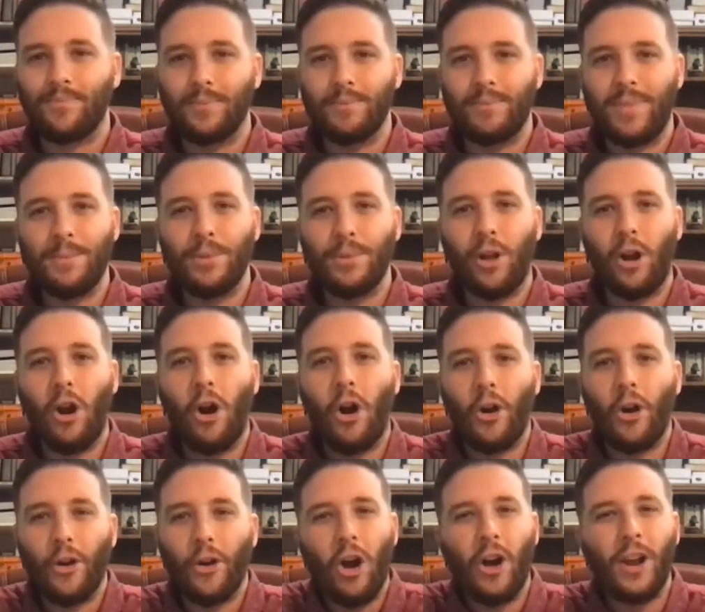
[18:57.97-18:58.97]
People
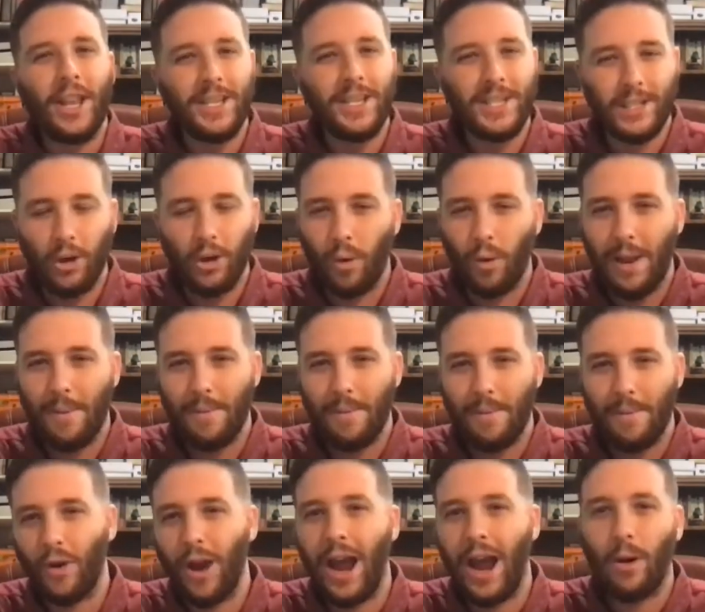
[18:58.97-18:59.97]
aren't on Instagram
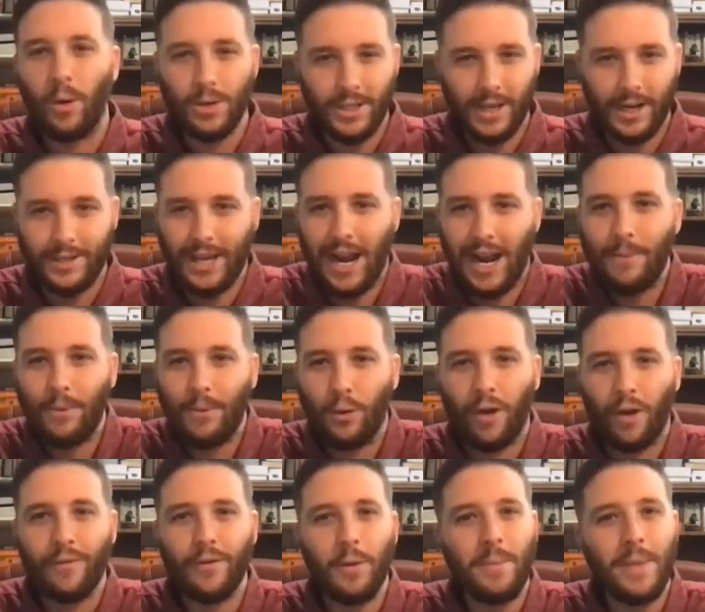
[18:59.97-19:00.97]
for hours at a time, they're
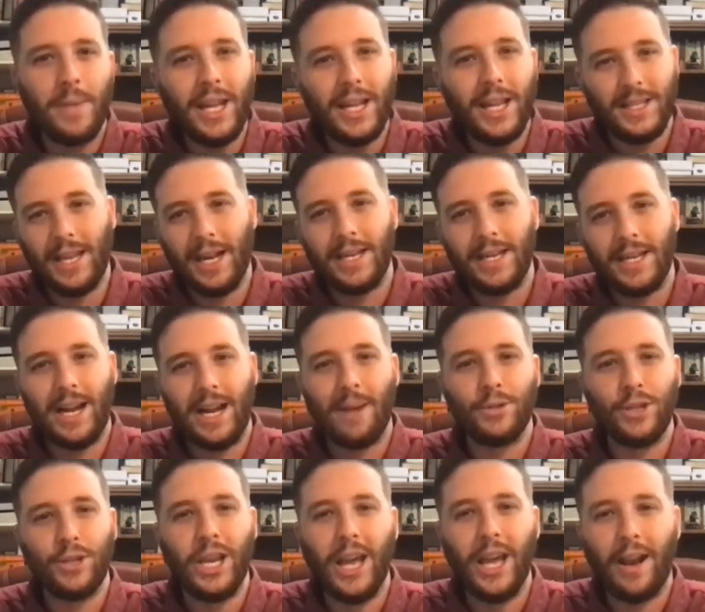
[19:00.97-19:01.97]
on for minutes at a time.
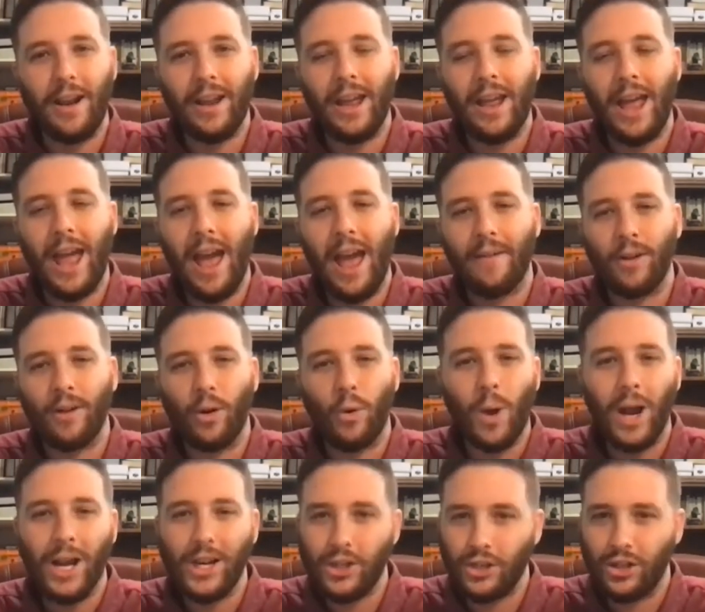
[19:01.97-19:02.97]
got to have a
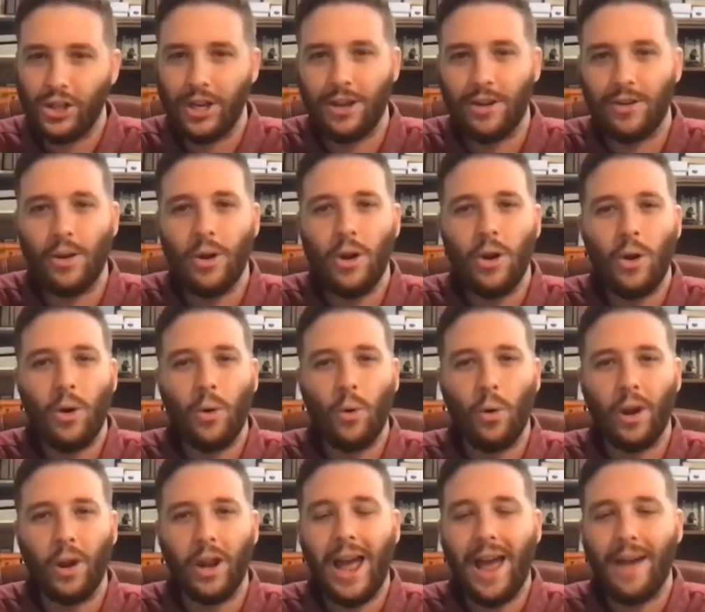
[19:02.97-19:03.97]
question
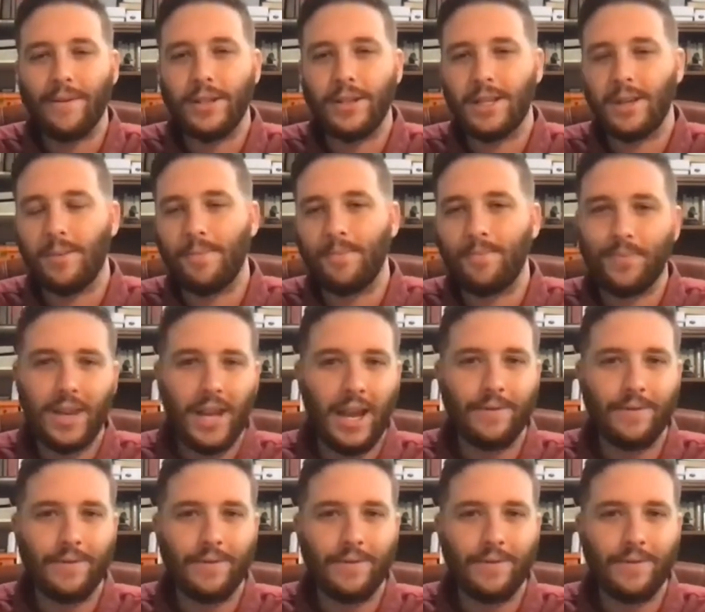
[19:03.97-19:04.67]
or have some